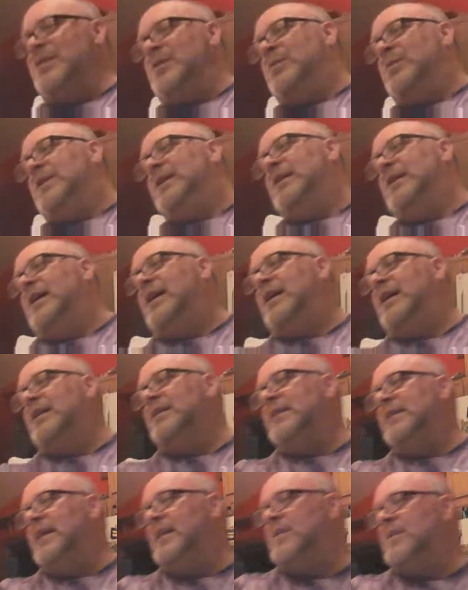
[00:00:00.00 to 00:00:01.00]
a
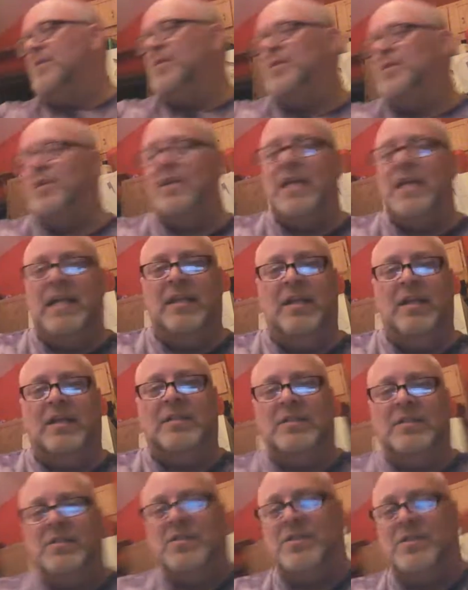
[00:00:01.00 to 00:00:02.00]
sweetheart, that's for sure. Now
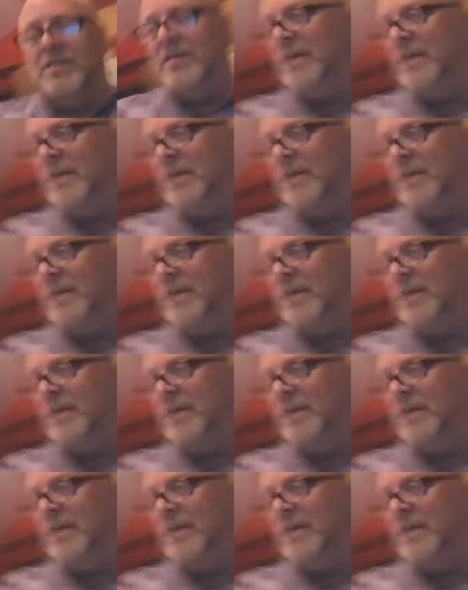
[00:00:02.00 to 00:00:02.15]
look, she's